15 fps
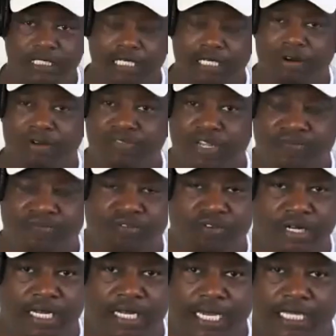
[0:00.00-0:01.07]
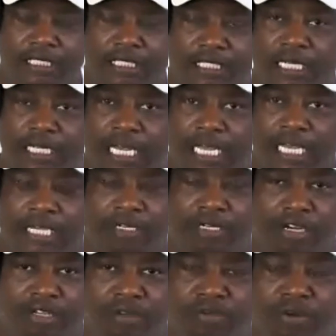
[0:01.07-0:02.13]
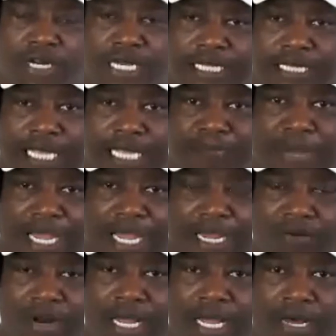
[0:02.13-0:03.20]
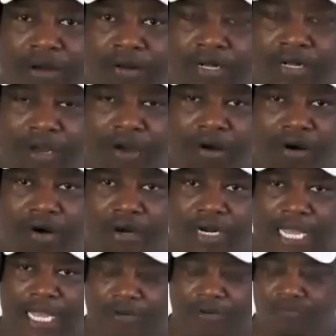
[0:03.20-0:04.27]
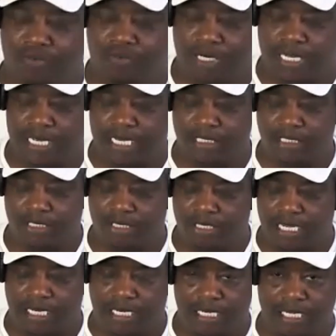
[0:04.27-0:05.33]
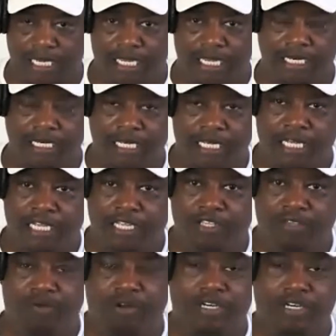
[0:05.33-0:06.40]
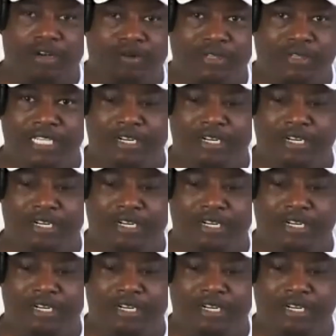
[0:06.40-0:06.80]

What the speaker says: or if they're freelancing. You know, you want to get that background on that freelancer, and then you want to know what their